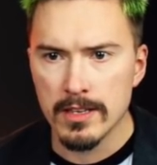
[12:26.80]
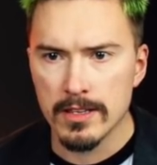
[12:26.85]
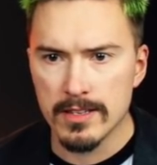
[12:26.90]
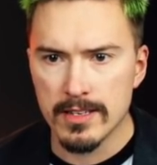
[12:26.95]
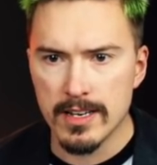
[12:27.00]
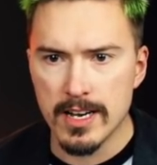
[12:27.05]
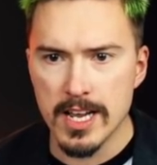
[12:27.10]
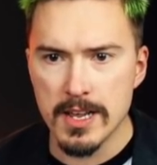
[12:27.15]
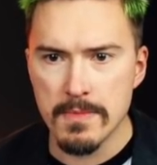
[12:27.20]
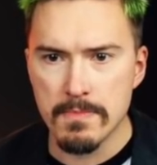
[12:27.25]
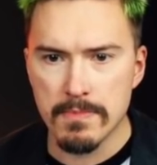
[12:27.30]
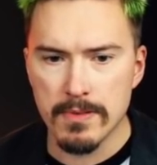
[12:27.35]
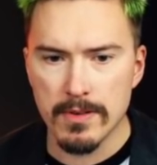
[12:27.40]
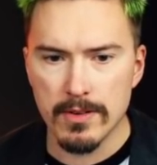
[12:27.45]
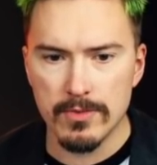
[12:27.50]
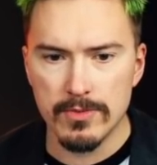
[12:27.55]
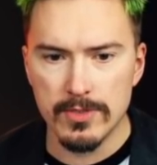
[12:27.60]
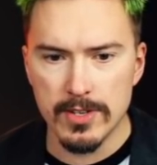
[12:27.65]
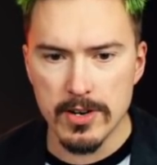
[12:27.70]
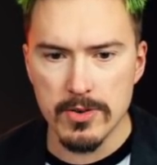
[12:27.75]
Type
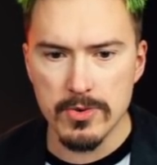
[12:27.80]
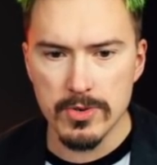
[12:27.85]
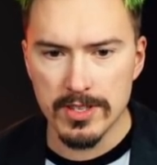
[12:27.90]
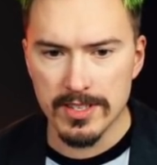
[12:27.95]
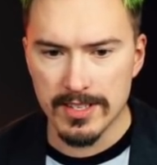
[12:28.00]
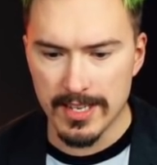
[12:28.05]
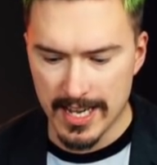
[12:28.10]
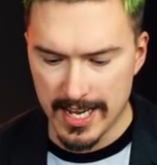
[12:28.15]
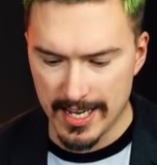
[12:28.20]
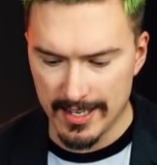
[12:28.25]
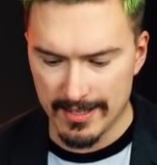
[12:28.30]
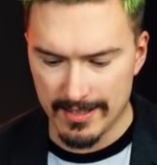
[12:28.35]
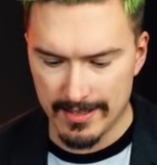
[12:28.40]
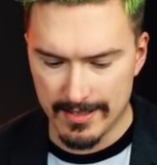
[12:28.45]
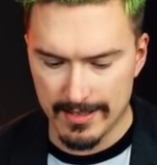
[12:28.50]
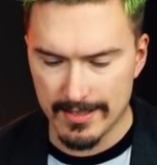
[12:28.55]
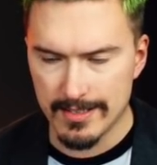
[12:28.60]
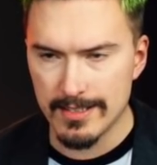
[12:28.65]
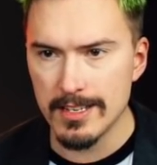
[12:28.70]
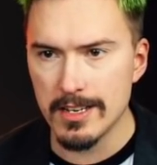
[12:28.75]

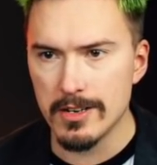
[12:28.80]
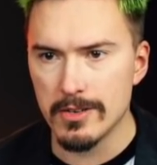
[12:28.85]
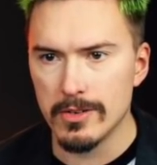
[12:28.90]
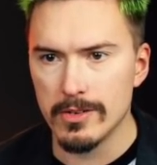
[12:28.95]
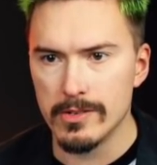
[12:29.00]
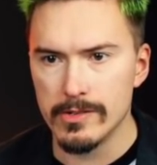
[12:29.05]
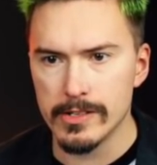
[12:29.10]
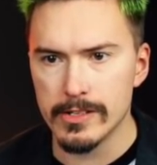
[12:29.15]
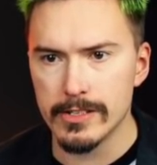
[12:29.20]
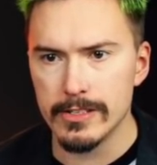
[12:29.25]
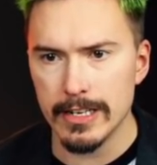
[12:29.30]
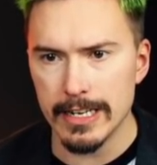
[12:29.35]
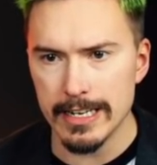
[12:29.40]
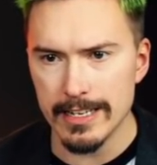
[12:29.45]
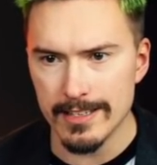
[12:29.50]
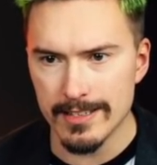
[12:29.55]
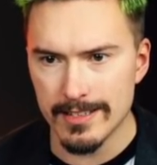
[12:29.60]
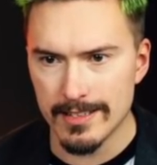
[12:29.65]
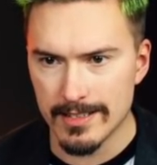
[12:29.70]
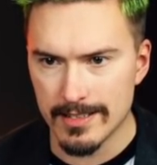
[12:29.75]
rotate 0
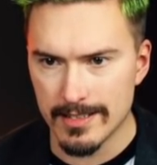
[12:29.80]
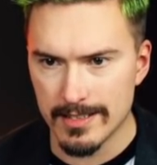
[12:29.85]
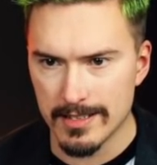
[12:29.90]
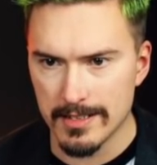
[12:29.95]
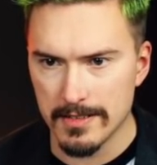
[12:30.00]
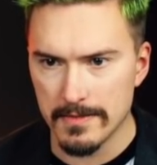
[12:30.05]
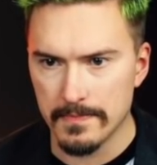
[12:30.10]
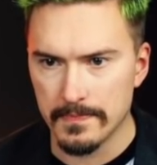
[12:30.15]
degrees.